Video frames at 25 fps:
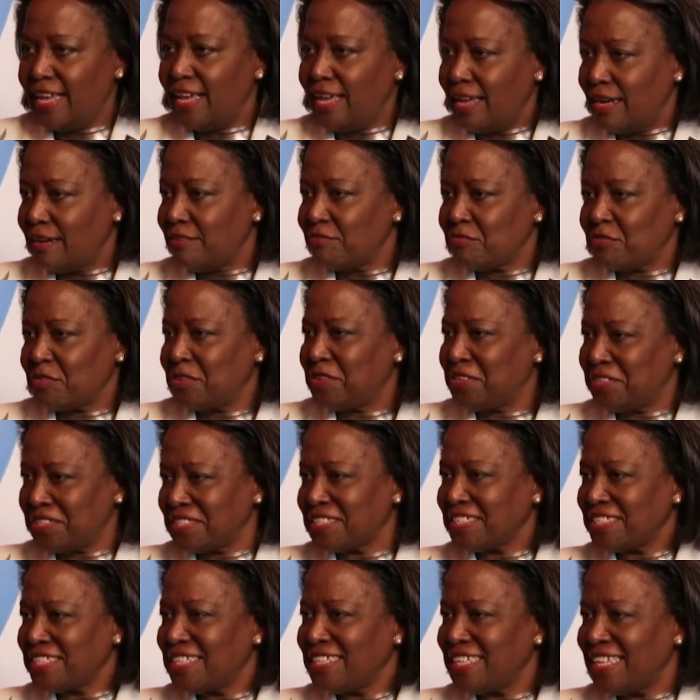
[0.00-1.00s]
And of
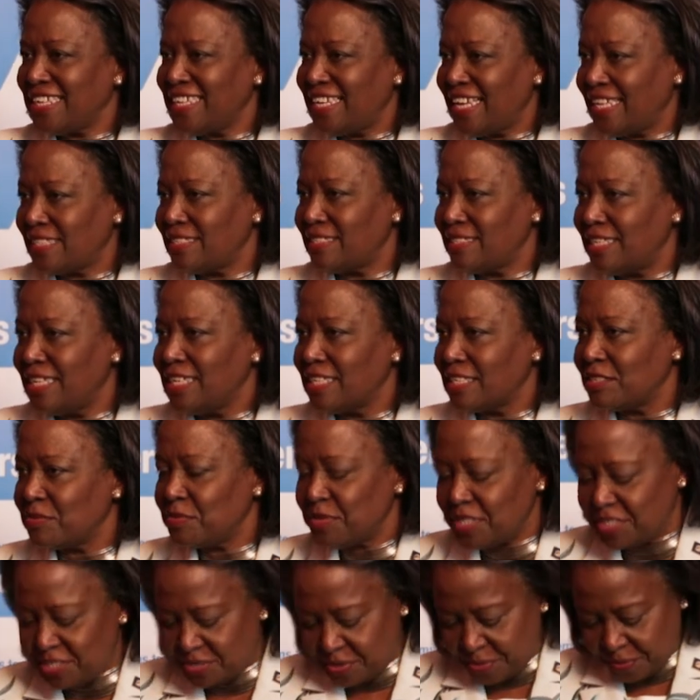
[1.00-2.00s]
course, that deals
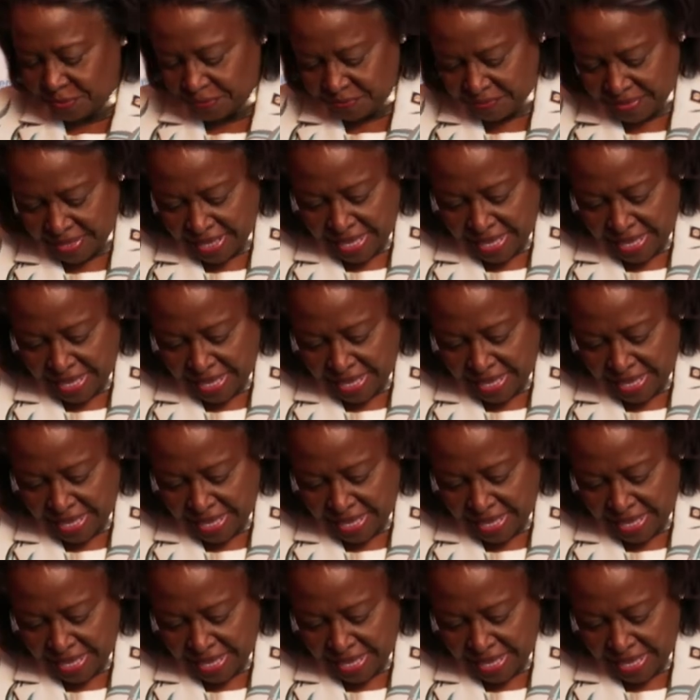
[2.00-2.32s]
with you.